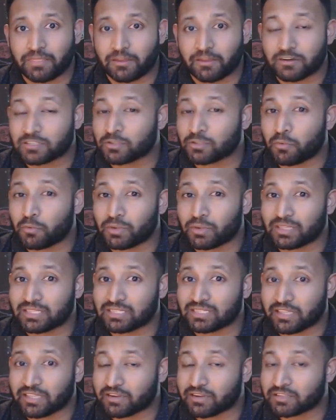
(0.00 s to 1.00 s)
There's no
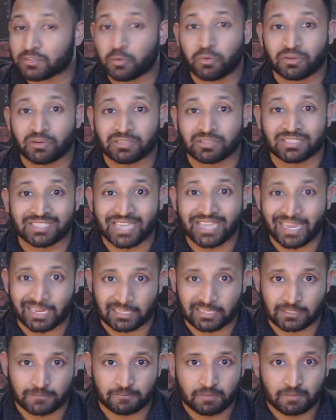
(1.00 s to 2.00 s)
real
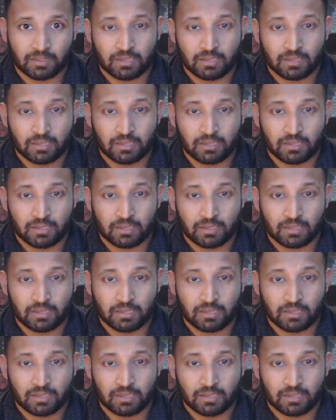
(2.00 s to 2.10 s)
stakes.